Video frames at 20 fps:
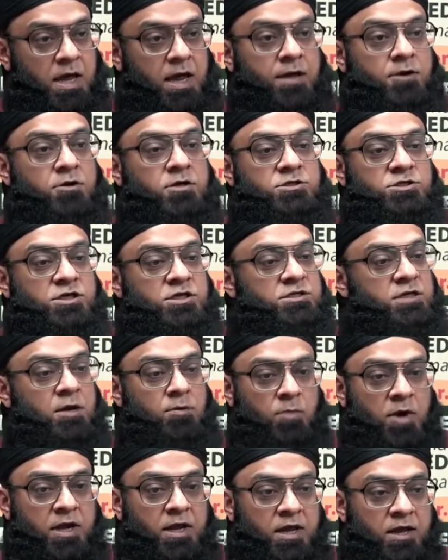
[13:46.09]
energies
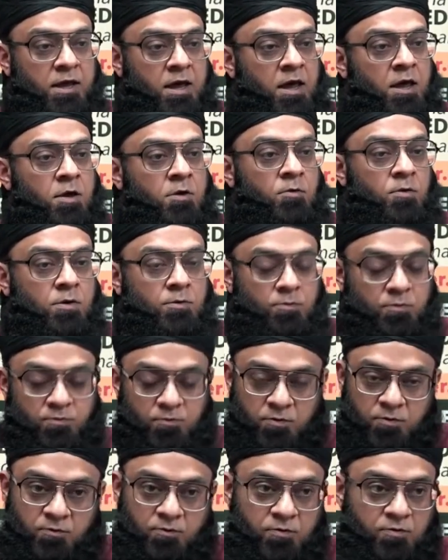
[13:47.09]
and money uh,
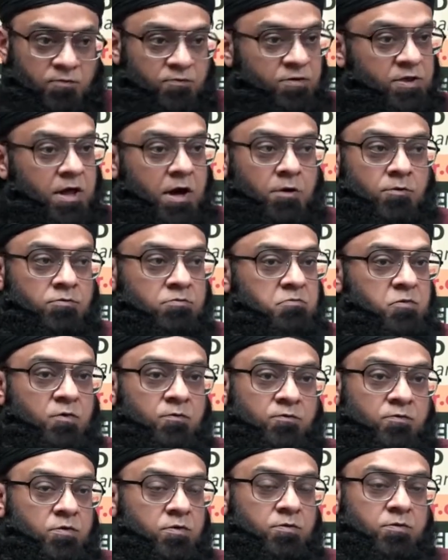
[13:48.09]
without, uh,
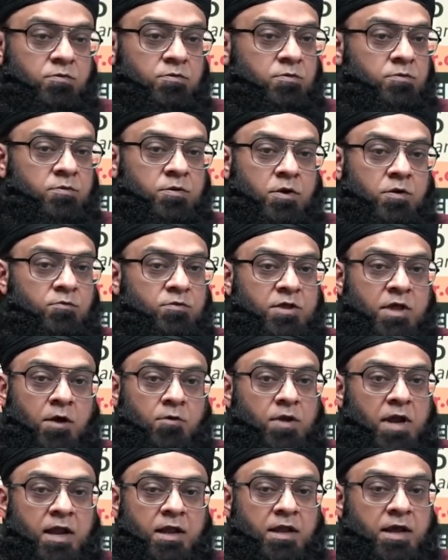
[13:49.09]
you know,
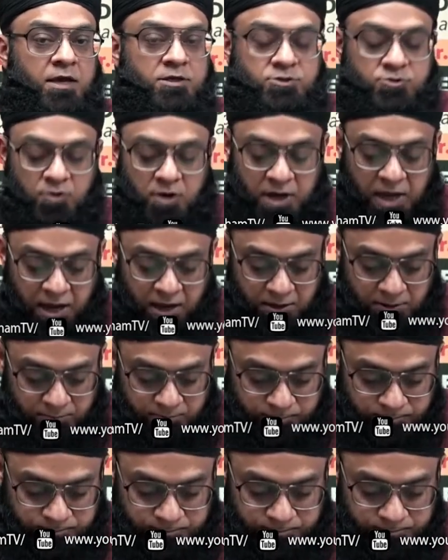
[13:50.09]
without any extra gain.